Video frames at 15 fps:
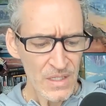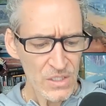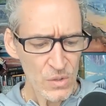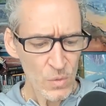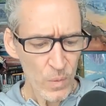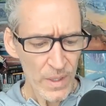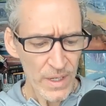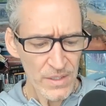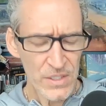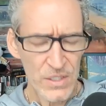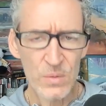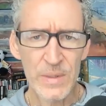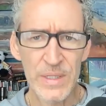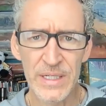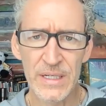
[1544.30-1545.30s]
So, what else
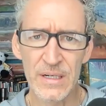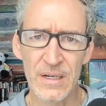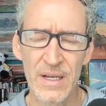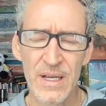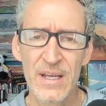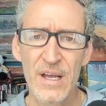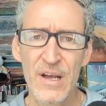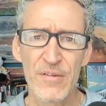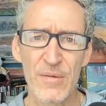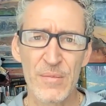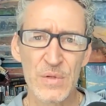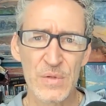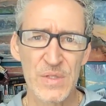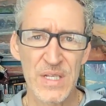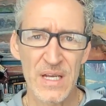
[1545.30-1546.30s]
do we hear
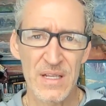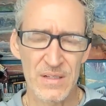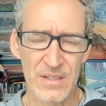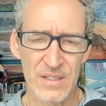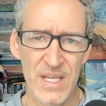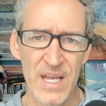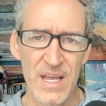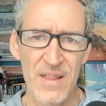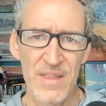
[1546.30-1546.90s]
from new sellers?